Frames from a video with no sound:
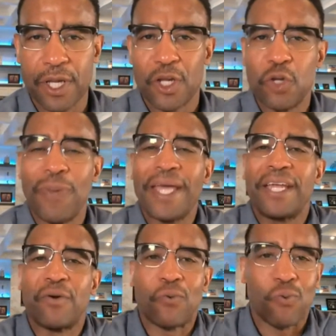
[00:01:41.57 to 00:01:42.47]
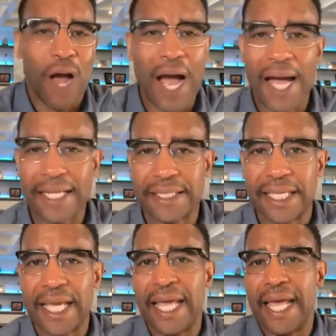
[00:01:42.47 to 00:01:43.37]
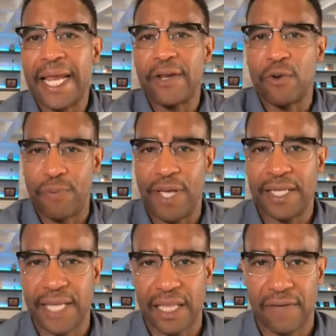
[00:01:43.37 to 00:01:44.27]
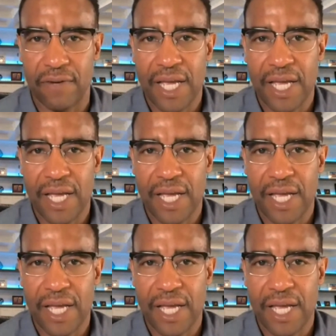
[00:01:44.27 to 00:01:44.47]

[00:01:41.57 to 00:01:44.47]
you may get a rise in your PSA level.